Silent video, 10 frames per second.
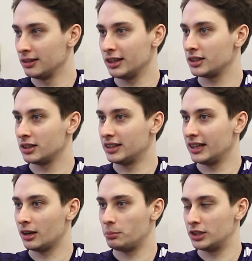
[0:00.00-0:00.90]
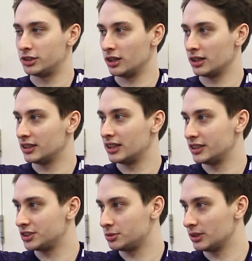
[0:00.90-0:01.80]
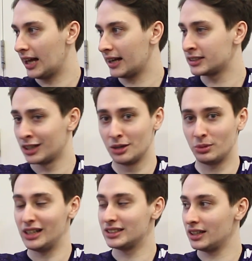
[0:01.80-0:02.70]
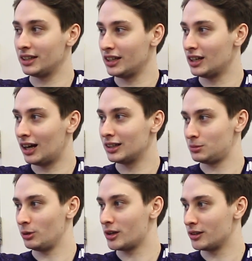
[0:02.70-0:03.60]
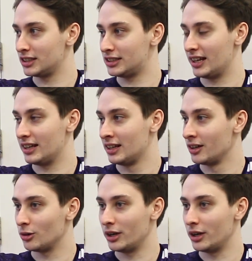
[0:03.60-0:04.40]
Like they get a big shot and then they just relax. But he is the hardest worker in the scene.